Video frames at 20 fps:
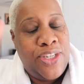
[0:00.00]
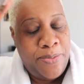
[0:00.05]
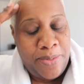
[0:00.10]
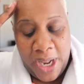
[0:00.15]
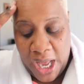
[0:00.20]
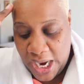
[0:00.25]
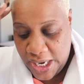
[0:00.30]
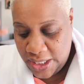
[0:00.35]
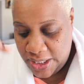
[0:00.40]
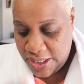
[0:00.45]

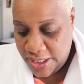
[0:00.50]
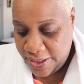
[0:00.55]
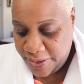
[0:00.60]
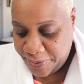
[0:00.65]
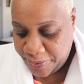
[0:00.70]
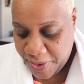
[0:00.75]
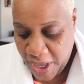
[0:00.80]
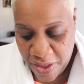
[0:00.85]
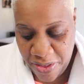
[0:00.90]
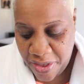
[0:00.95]
blonde.
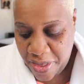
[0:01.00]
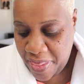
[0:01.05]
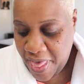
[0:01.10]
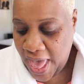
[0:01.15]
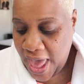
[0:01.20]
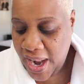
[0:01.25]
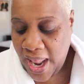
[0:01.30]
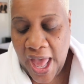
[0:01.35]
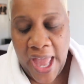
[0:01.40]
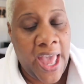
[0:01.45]
Other than
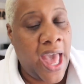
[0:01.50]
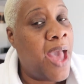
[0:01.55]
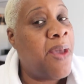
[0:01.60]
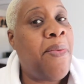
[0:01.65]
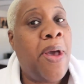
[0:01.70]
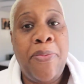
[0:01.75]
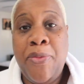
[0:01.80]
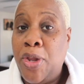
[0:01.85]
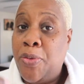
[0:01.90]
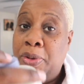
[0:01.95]
that,
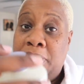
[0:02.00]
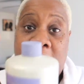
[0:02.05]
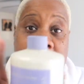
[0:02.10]
I'm good with